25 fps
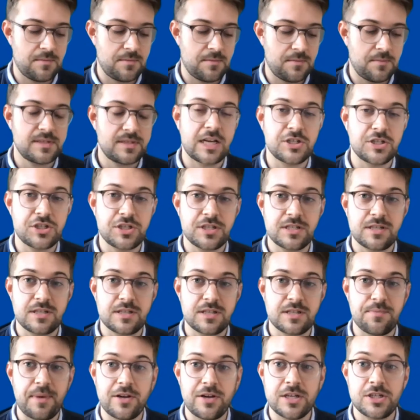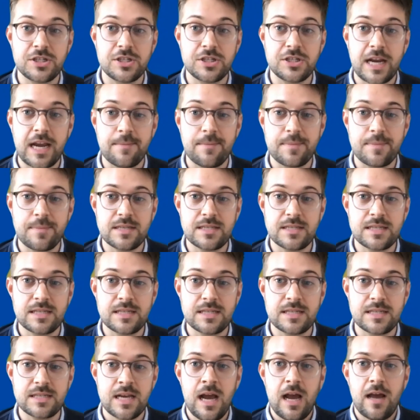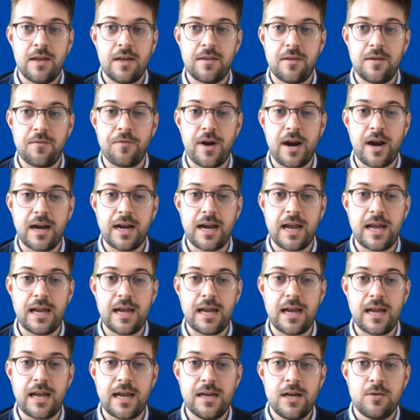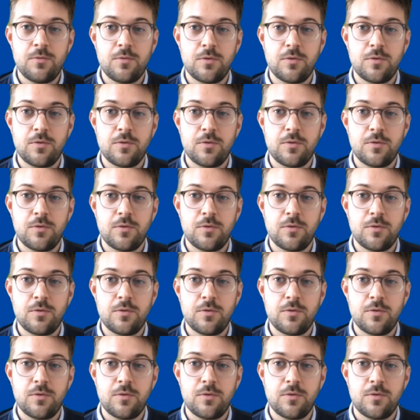sessions about each campus. And then Friday,